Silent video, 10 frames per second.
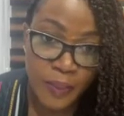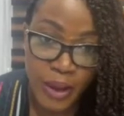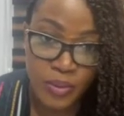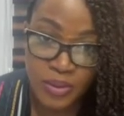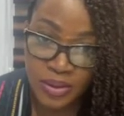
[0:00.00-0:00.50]

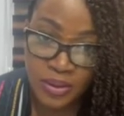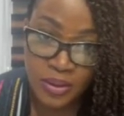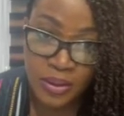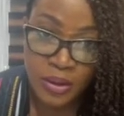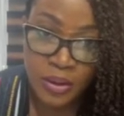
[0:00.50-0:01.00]
pounds,
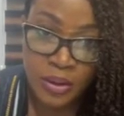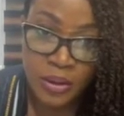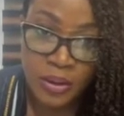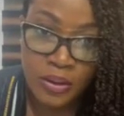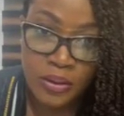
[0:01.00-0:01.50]

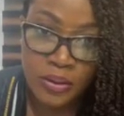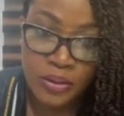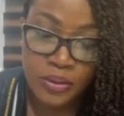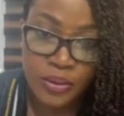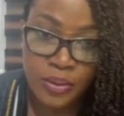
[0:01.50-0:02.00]

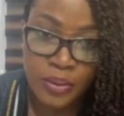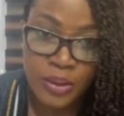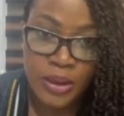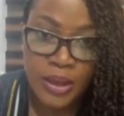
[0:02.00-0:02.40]
you know.